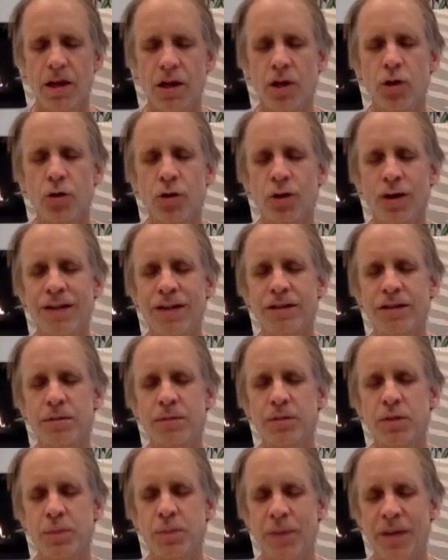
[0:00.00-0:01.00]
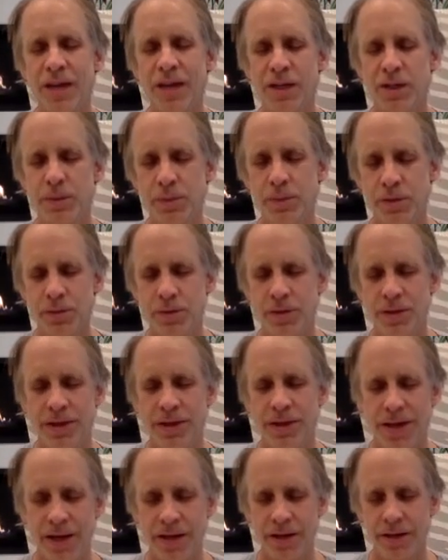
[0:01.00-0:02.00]
Create some space between
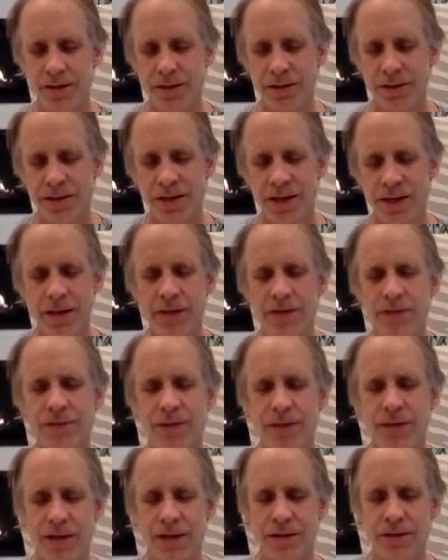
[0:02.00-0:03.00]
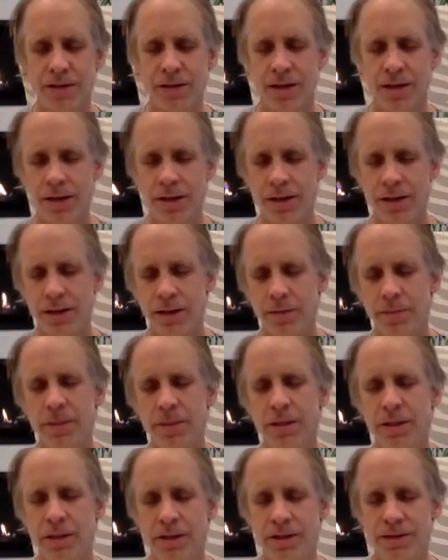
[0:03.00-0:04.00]
the end of the exhale and the
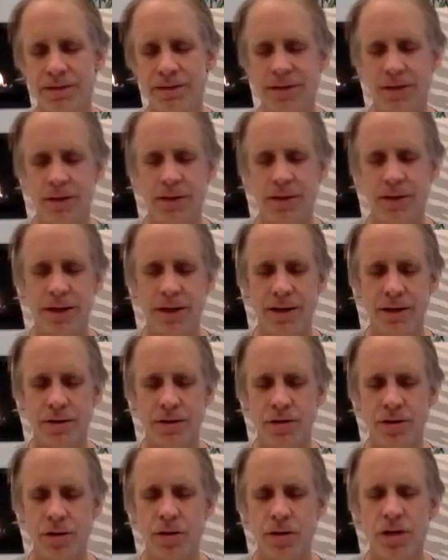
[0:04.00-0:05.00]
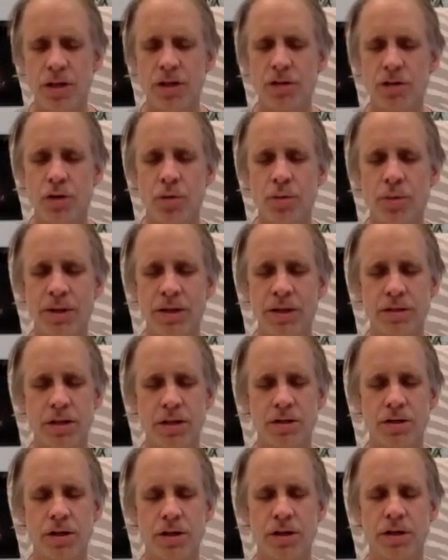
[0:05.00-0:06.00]
beginning of the inhale. So don't be in
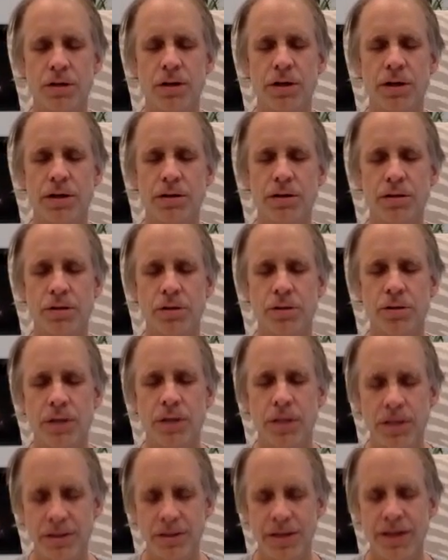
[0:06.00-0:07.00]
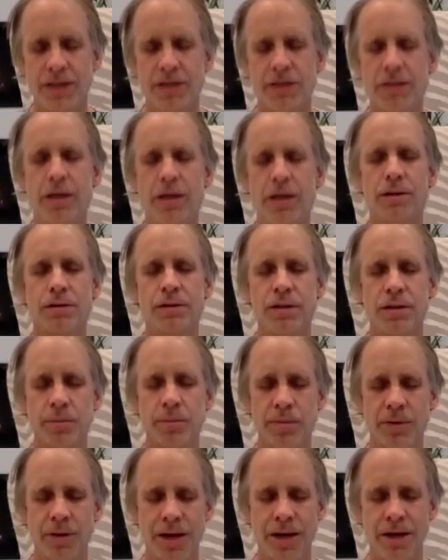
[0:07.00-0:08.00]
such a hurry to take another deep
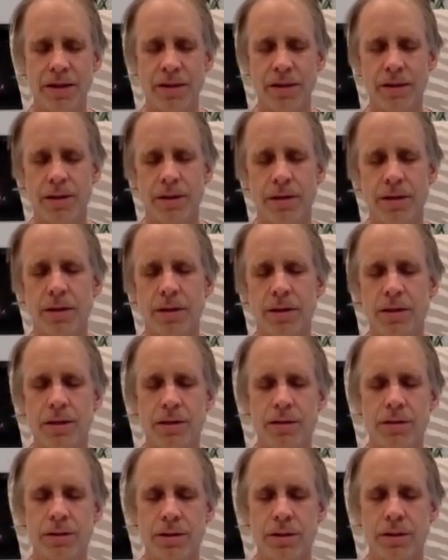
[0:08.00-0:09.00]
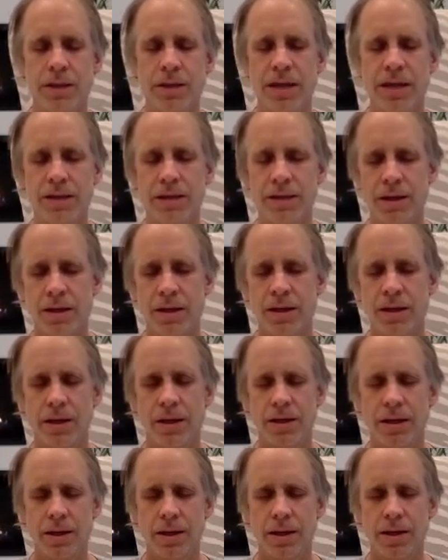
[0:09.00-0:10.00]
breath. So let the
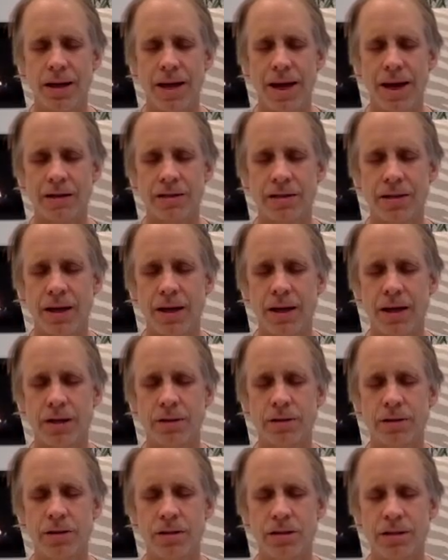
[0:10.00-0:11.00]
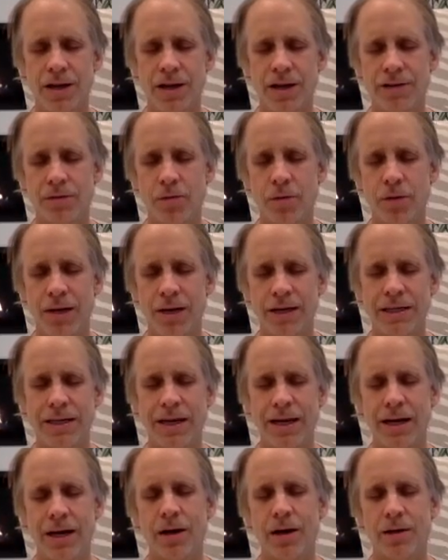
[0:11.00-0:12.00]
exhale just kind of wind
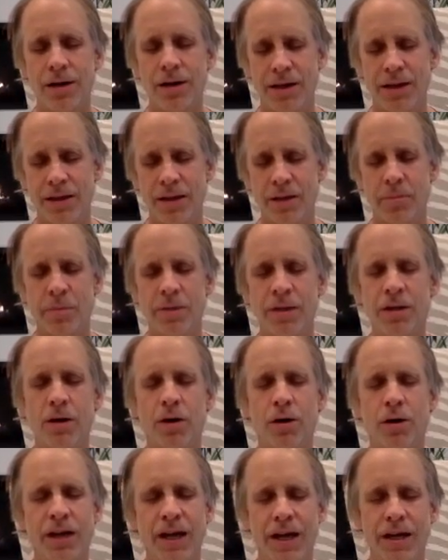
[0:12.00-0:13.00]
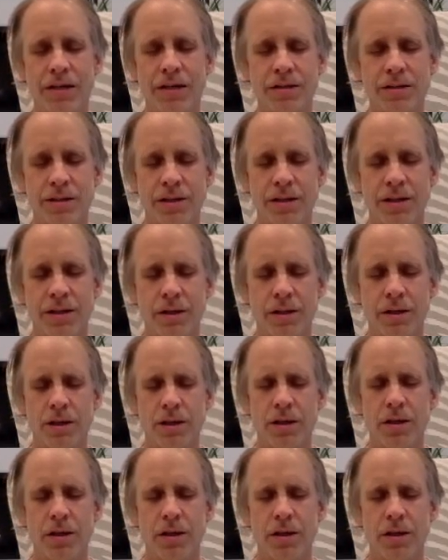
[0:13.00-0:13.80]
down, and then be okay sitting